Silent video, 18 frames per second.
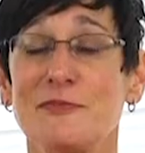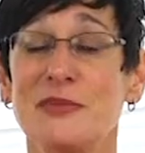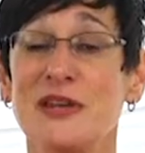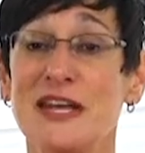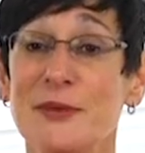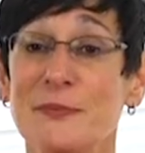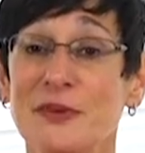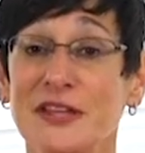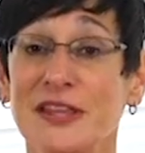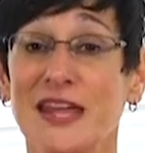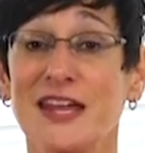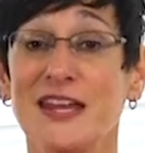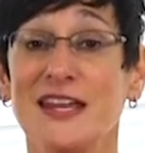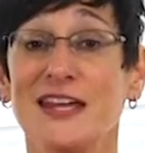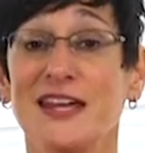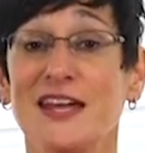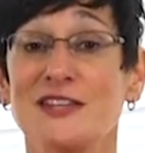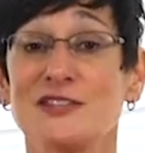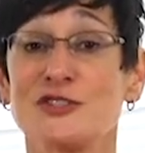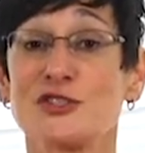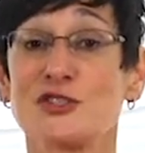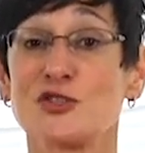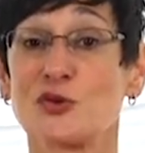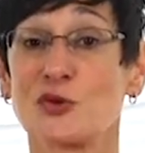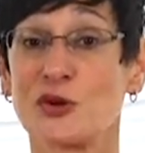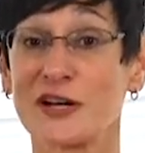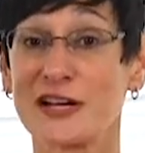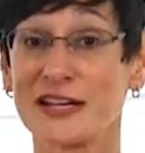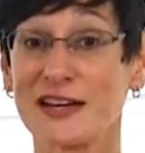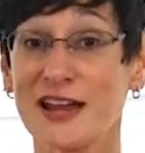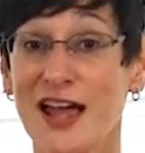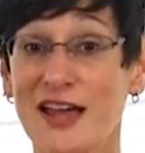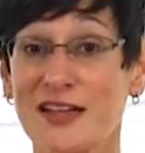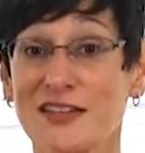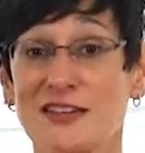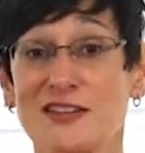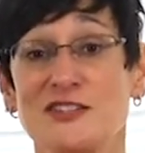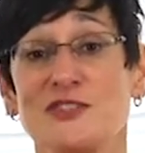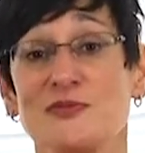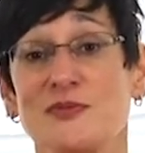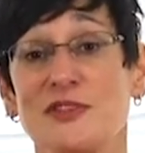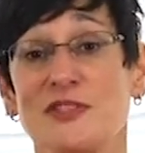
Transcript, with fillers: manipulating and storing knowledge